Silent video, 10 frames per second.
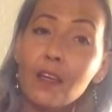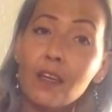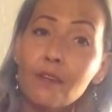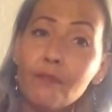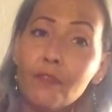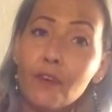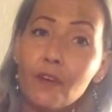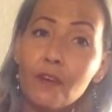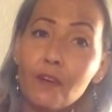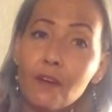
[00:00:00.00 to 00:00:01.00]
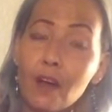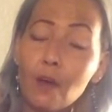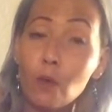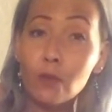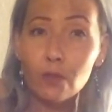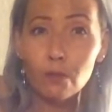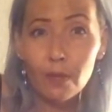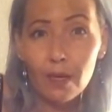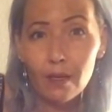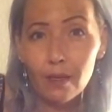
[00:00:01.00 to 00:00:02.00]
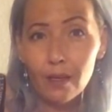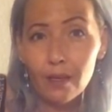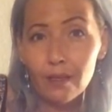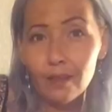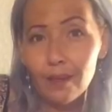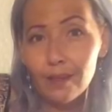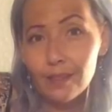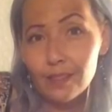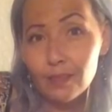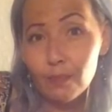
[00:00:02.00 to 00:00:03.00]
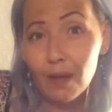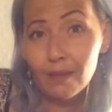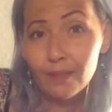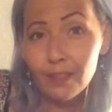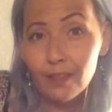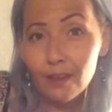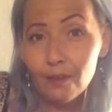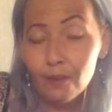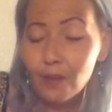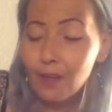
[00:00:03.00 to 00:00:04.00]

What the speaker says: if I want to make a ASMR video.